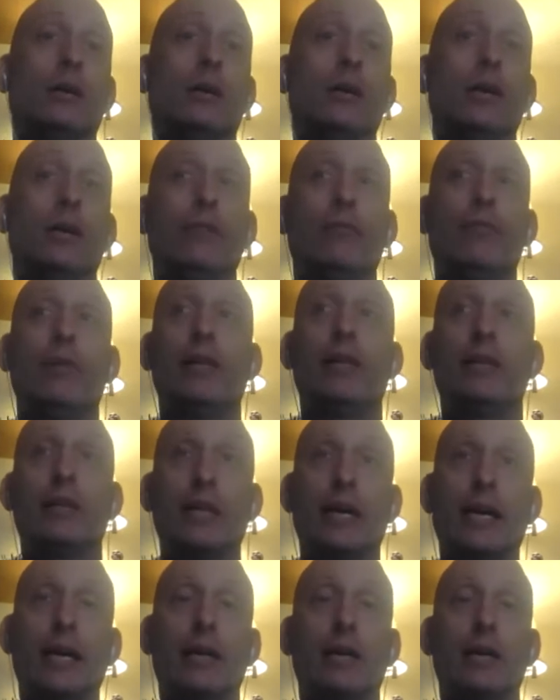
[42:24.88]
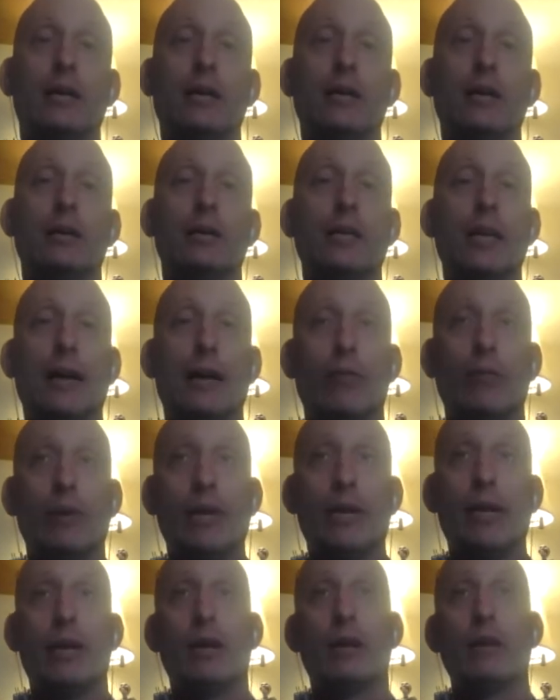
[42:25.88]
If we think that
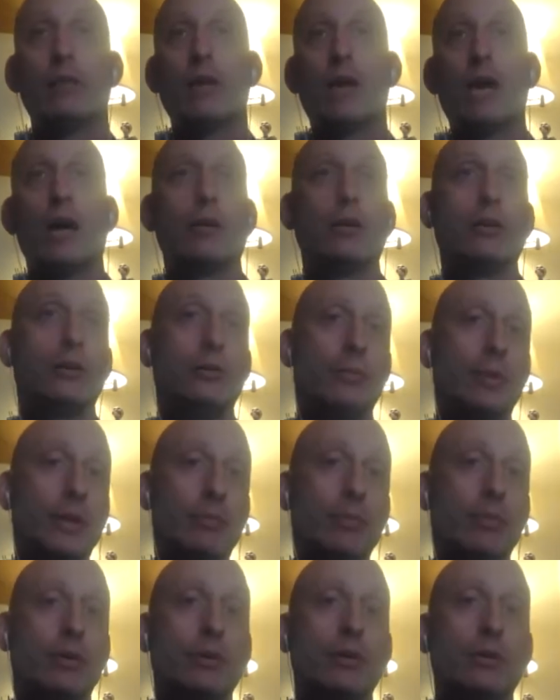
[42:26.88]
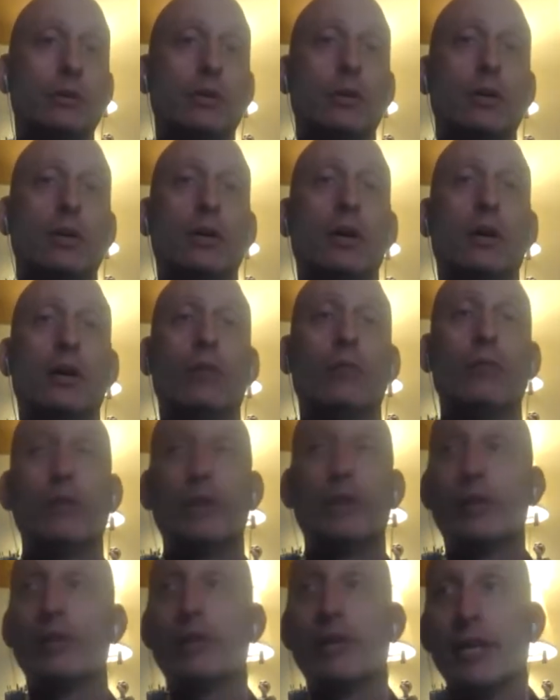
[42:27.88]
we are not good people, we
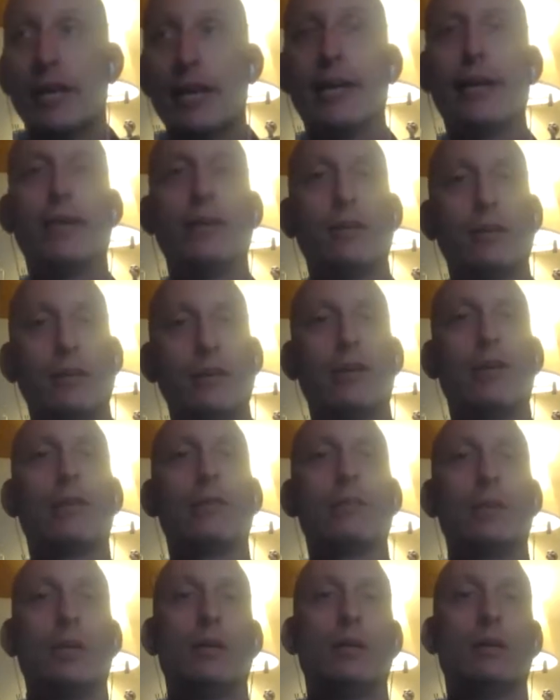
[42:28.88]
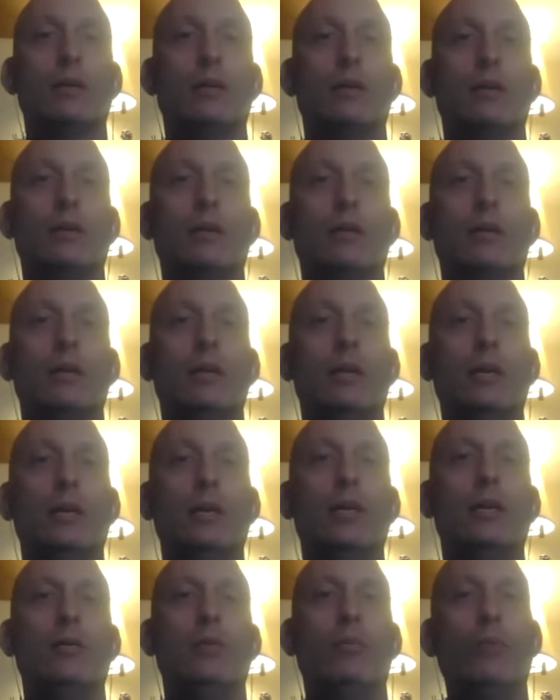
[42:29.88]
create karma
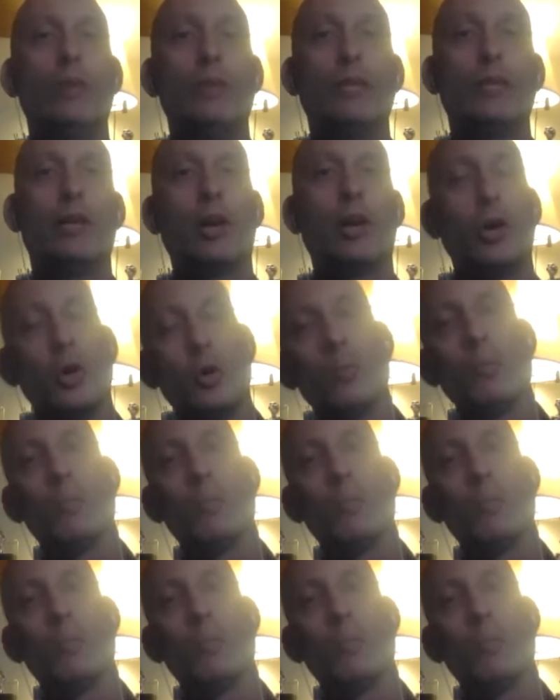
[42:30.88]
within our own